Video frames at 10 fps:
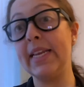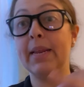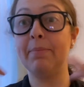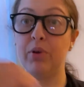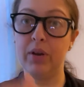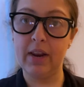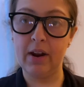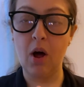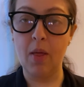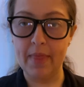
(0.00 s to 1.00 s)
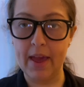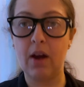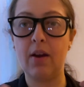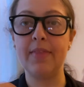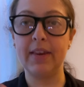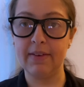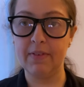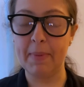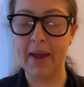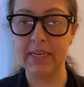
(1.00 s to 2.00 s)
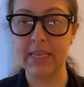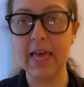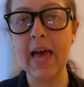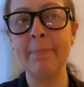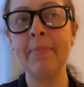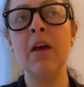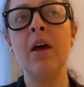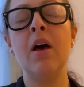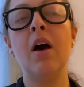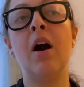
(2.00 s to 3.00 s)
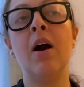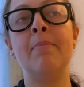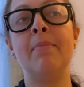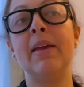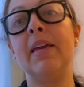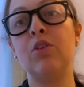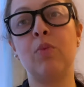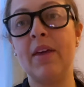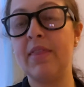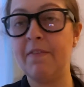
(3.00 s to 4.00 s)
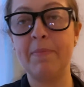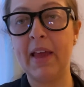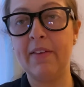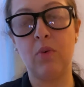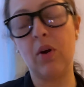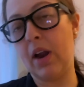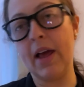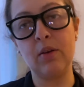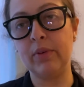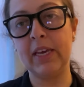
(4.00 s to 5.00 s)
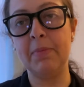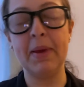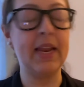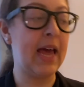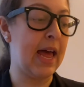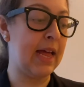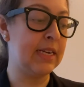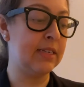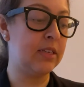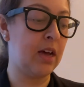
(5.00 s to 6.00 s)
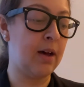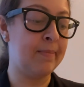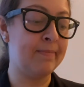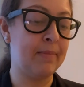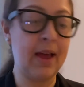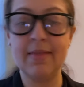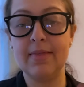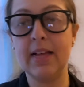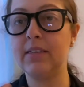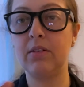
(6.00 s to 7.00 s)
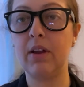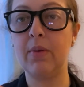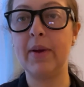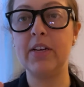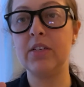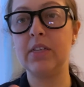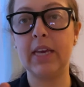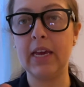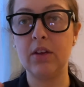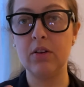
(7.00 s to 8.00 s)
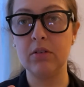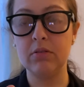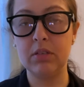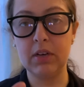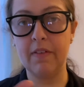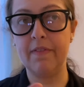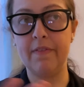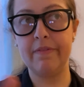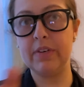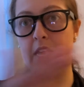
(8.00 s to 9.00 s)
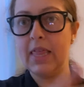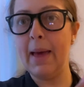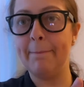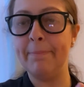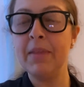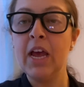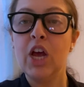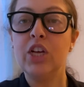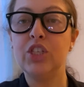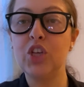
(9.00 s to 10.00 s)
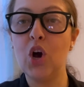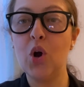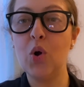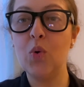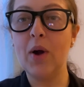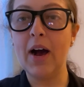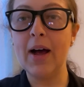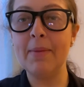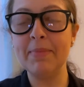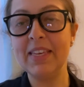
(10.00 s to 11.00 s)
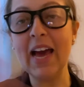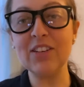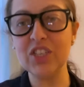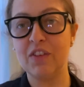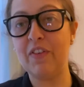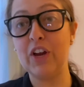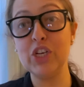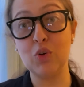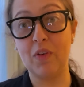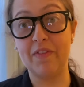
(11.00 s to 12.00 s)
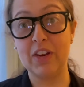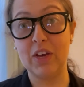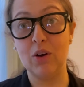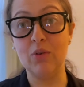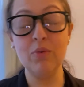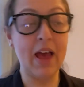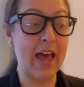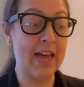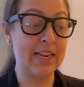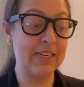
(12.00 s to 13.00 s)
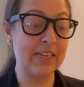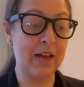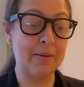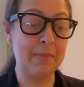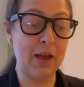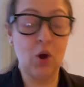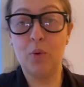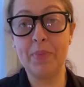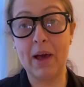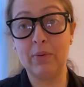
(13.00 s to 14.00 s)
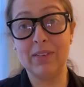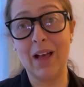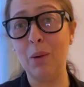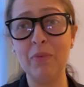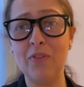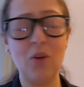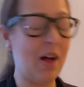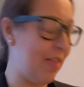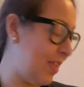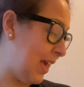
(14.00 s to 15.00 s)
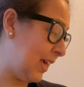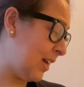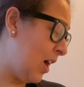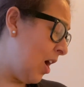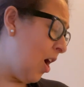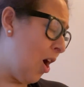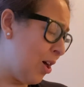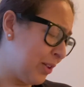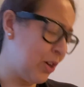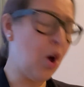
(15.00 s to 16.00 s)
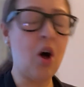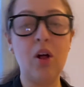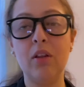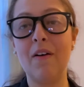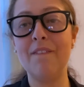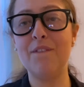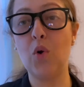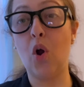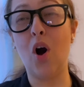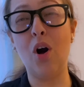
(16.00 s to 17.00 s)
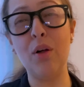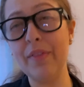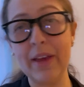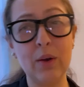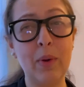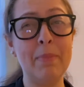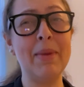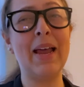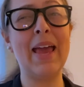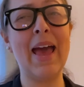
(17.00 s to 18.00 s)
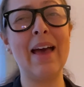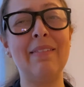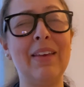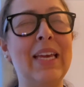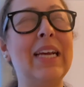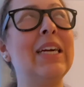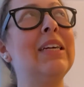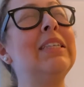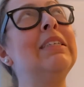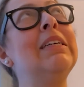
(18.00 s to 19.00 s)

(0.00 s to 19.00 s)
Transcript: it, put it on there, and then give it back to them. Either way, they've paid for it, I don't keep it, and that's a great way just to get your stuff to them. So yeah, just a very short video, and I hope that was helpful. I think all in all, for all the equipment I have here,